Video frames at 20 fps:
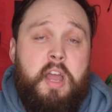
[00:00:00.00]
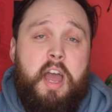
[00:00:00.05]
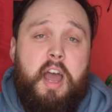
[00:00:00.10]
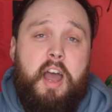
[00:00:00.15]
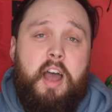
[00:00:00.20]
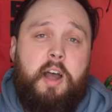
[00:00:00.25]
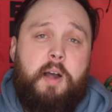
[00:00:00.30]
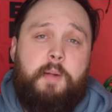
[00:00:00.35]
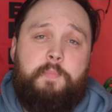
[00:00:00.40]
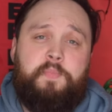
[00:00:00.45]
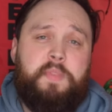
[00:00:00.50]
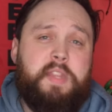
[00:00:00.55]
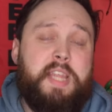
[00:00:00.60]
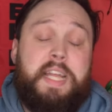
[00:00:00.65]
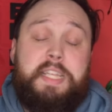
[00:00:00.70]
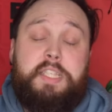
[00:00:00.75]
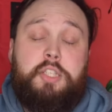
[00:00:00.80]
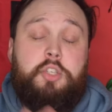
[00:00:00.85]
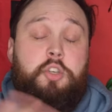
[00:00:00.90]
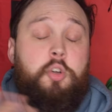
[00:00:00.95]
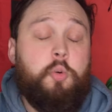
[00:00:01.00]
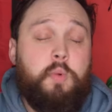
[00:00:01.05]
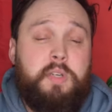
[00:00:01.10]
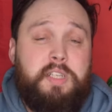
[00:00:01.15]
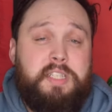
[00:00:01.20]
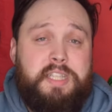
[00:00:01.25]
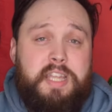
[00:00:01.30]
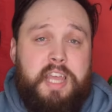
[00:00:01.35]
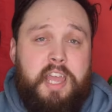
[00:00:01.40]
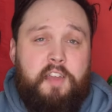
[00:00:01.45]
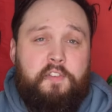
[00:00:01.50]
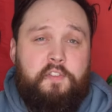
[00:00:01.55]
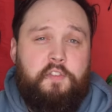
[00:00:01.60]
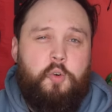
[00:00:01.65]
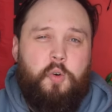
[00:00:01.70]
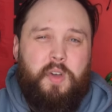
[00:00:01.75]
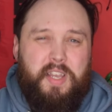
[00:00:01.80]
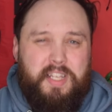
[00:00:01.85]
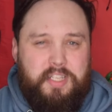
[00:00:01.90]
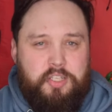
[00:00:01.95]
That's not what it's there
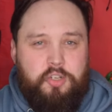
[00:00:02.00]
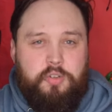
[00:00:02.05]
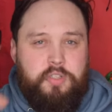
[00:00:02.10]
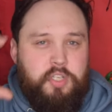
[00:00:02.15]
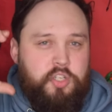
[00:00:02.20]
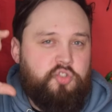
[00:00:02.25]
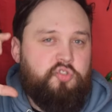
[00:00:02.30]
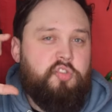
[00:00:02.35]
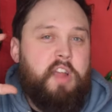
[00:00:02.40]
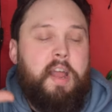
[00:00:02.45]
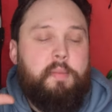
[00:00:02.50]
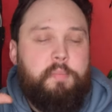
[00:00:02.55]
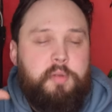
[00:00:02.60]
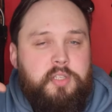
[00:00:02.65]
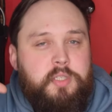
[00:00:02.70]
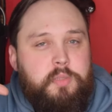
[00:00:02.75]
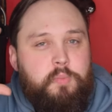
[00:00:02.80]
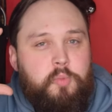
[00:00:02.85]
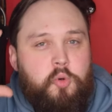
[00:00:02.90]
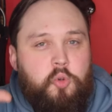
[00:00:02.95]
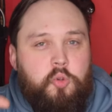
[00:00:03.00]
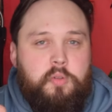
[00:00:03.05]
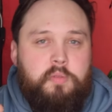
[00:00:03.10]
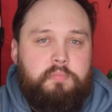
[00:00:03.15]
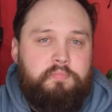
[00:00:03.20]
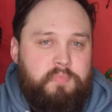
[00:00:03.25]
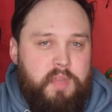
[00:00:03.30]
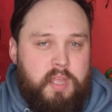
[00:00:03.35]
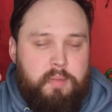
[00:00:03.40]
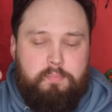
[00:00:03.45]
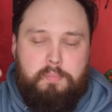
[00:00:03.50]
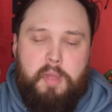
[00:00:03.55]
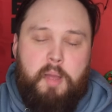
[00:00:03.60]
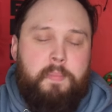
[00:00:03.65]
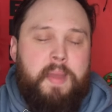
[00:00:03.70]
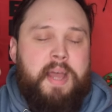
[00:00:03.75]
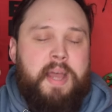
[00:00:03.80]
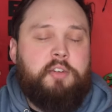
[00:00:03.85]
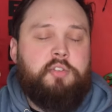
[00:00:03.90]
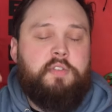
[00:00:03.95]
for. It's not to trap a small
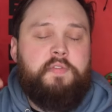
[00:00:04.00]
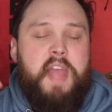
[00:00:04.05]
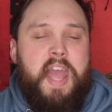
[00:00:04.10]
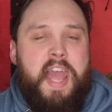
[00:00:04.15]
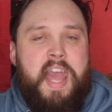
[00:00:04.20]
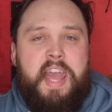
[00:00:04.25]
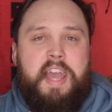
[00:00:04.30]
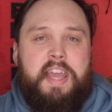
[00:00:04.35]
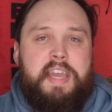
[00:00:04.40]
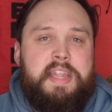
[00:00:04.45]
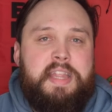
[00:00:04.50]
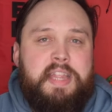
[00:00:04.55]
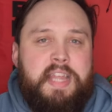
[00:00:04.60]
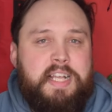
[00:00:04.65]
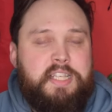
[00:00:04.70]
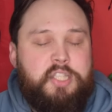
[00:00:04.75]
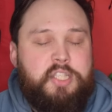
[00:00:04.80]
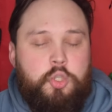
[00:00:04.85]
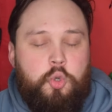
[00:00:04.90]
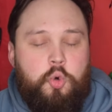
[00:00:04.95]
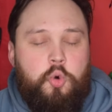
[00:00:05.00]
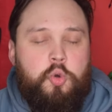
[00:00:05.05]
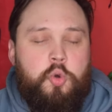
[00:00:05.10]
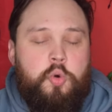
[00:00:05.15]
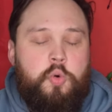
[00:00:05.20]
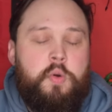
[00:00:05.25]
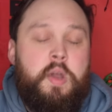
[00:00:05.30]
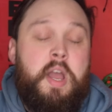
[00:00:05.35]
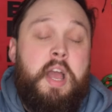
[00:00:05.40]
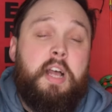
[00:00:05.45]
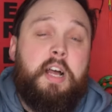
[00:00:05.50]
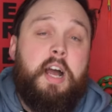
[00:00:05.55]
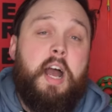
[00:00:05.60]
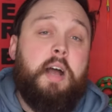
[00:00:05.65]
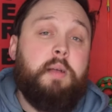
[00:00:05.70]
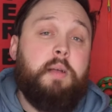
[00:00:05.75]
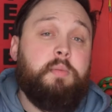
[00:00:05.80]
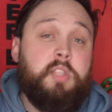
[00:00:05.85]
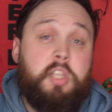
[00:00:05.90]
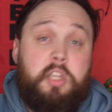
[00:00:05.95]
amount of air in that snorkel
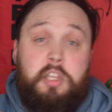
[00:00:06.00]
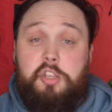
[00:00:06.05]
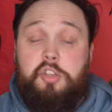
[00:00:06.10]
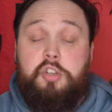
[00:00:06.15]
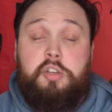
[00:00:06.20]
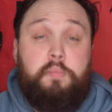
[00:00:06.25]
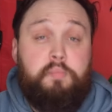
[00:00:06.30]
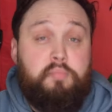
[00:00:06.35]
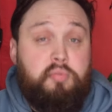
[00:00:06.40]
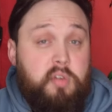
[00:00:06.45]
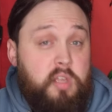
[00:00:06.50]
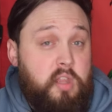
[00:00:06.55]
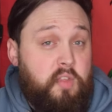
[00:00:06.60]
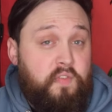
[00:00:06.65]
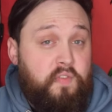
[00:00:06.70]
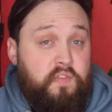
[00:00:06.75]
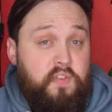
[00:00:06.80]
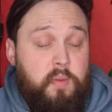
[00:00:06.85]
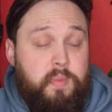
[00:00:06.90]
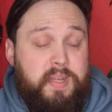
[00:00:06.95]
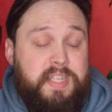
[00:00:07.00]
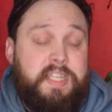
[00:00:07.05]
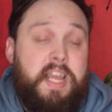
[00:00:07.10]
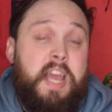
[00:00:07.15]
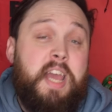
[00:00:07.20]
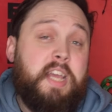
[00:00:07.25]
so that you can breathe from it.